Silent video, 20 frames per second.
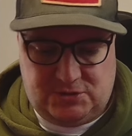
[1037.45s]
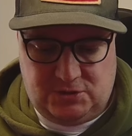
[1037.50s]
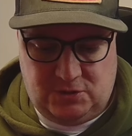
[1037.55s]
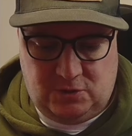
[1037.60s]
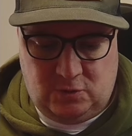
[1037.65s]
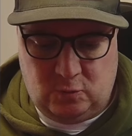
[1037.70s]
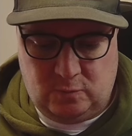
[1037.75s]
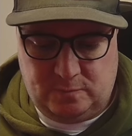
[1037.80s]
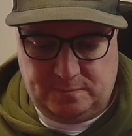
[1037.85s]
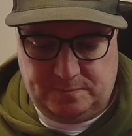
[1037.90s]

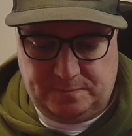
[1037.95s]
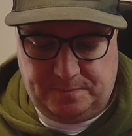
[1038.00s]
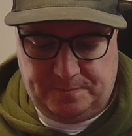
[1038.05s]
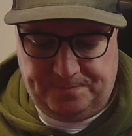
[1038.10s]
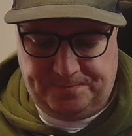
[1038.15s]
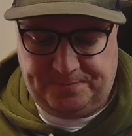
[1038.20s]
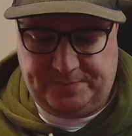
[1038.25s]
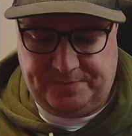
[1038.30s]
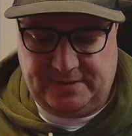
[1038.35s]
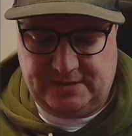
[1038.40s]
So
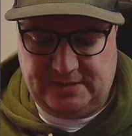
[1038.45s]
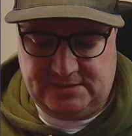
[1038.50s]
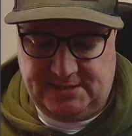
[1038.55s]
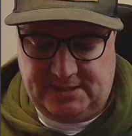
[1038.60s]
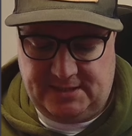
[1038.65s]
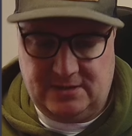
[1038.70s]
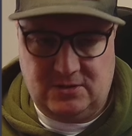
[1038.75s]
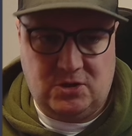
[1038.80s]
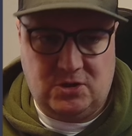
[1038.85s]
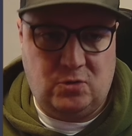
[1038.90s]
let's
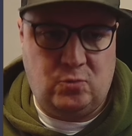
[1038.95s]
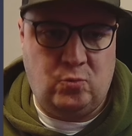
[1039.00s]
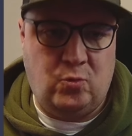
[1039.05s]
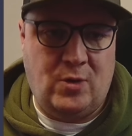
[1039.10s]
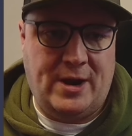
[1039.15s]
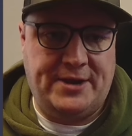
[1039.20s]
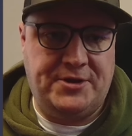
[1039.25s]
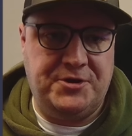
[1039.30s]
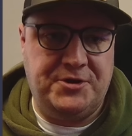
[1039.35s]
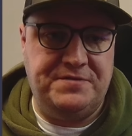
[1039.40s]
take a look at
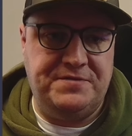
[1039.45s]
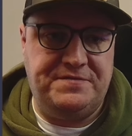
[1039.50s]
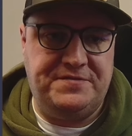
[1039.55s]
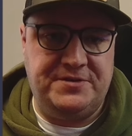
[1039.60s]
Rhino